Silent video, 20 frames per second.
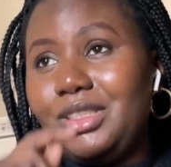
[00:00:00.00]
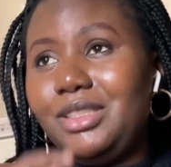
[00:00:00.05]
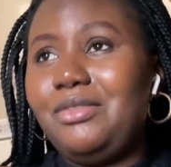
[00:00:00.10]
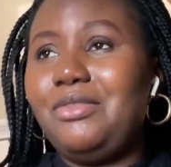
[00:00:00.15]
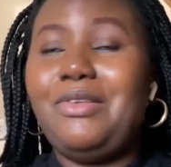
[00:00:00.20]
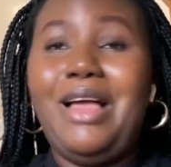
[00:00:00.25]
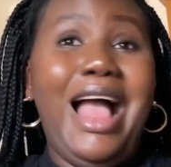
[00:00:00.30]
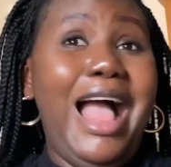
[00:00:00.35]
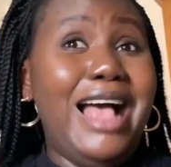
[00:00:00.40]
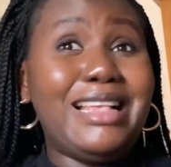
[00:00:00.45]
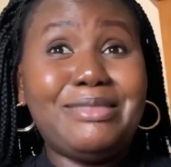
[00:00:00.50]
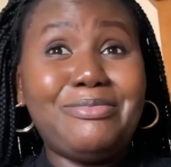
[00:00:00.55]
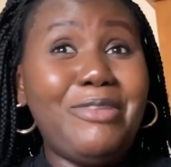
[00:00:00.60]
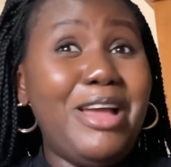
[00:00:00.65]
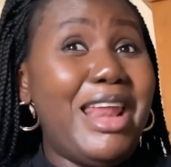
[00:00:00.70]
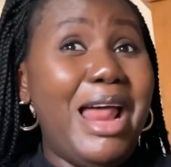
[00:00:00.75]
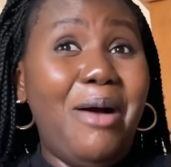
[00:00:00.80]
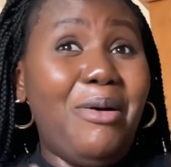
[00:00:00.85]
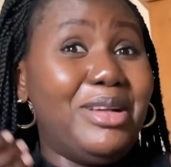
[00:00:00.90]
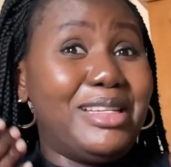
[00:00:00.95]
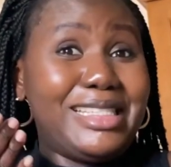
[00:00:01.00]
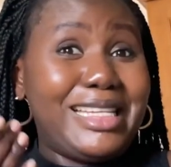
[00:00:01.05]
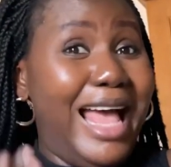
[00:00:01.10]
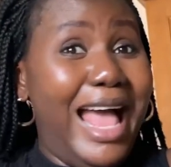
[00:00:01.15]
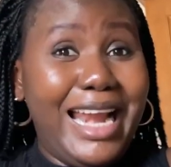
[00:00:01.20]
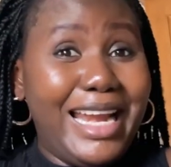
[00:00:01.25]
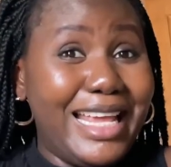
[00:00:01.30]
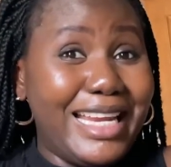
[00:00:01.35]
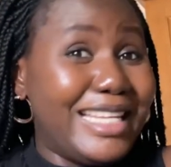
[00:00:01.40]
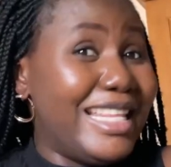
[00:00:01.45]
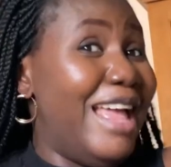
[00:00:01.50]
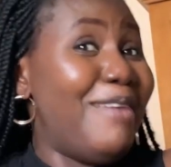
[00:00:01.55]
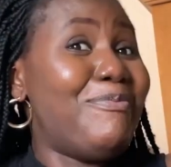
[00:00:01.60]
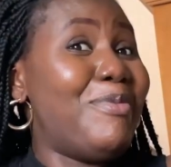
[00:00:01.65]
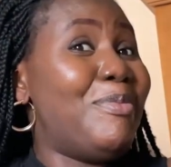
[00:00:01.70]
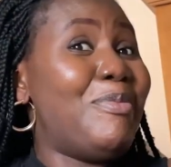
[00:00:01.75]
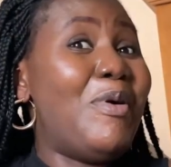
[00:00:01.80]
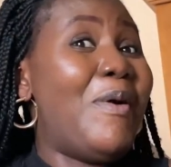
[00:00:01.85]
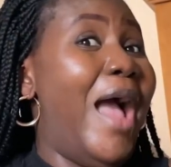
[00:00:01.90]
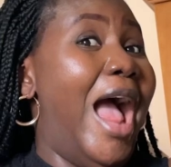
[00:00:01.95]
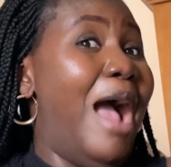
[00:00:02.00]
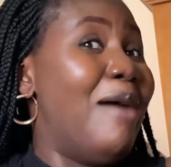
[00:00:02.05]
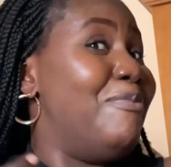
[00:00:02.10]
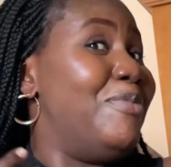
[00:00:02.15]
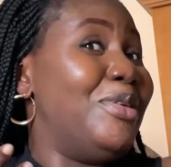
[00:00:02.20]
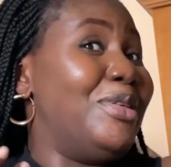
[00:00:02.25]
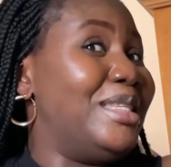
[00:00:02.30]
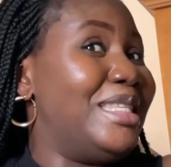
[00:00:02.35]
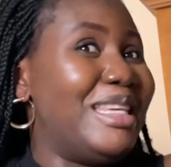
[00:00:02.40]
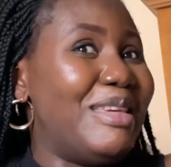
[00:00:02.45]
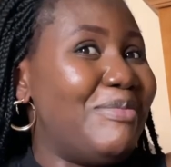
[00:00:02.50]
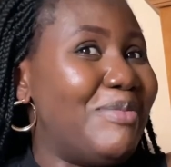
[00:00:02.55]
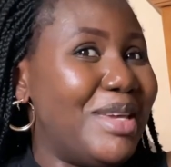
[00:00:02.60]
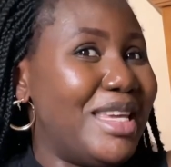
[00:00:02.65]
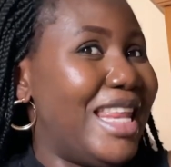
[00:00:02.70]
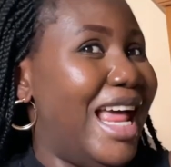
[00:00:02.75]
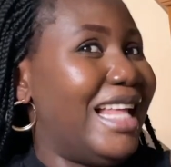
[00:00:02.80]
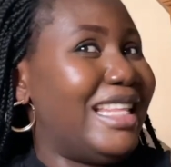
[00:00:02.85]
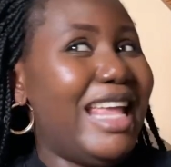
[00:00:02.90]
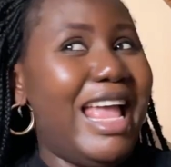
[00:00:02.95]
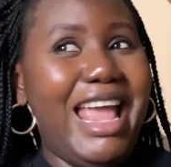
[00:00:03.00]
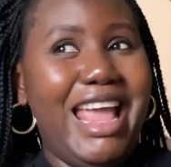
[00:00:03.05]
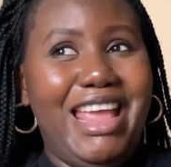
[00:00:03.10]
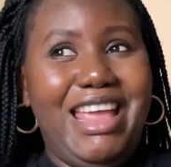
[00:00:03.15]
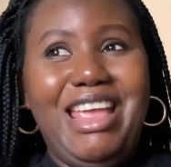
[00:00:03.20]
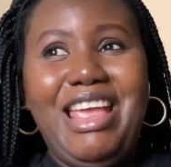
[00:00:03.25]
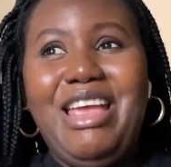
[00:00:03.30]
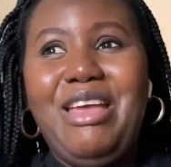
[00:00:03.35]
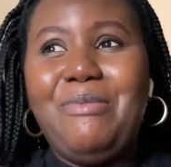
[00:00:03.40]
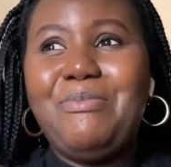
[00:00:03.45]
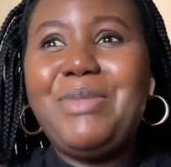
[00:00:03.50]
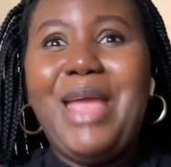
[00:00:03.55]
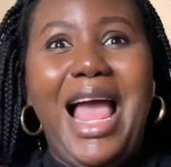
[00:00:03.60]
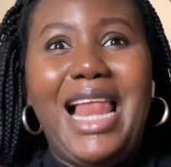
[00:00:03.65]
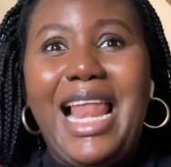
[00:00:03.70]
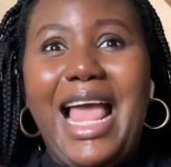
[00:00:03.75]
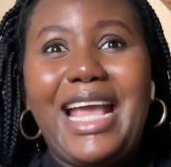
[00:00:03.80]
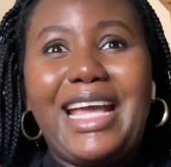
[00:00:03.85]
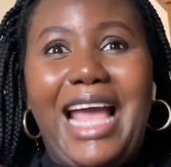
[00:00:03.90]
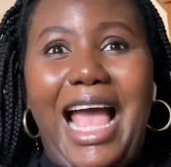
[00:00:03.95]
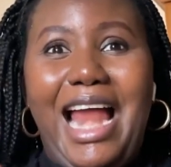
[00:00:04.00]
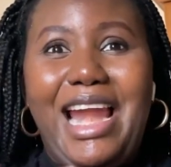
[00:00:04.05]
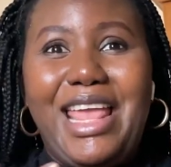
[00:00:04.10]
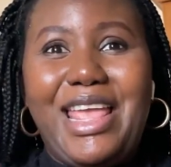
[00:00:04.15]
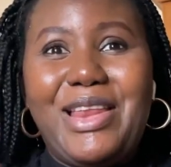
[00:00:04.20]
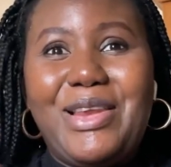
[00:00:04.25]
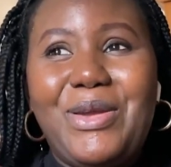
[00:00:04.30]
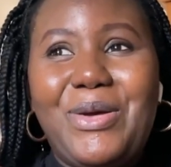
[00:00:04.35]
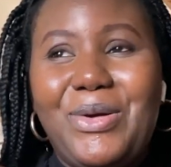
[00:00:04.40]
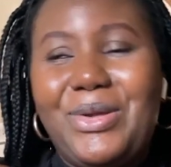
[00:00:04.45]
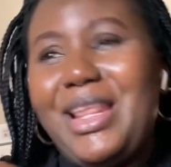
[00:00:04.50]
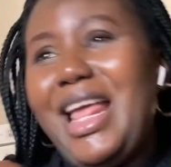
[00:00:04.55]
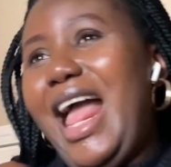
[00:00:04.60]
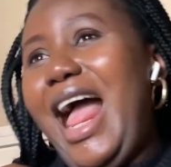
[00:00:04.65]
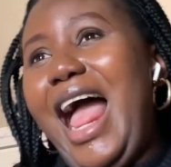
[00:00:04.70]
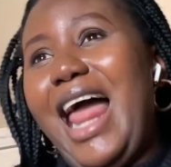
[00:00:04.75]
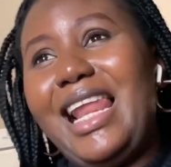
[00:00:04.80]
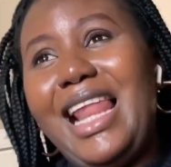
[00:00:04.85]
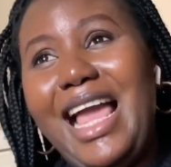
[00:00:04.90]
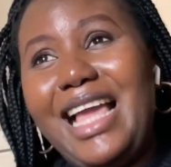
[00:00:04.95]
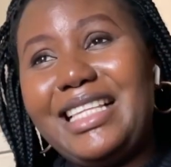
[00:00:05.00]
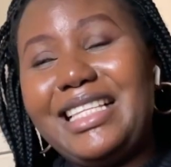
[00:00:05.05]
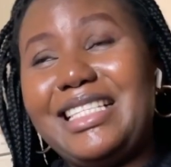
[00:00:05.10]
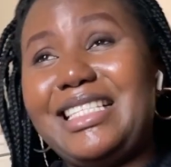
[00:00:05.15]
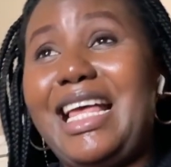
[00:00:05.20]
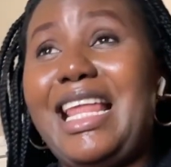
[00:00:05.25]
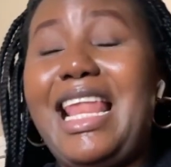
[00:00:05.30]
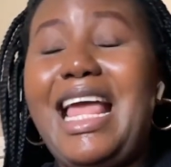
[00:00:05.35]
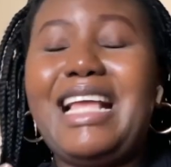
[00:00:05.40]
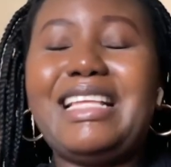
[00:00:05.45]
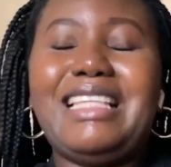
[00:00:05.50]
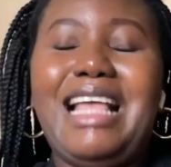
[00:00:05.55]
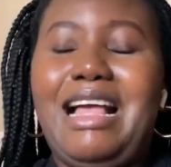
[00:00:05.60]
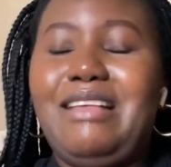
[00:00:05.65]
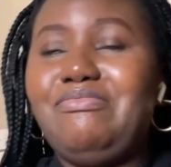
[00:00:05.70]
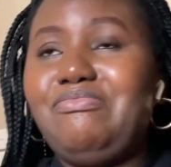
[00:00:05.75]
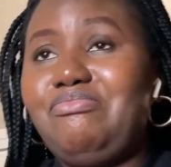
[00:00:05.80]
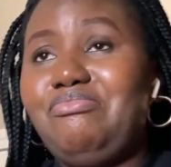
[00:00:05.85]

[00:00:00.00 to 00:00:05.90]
And when I was carrying it, people were abusing me. That hey, me, I like carrying load. I like this, I like that.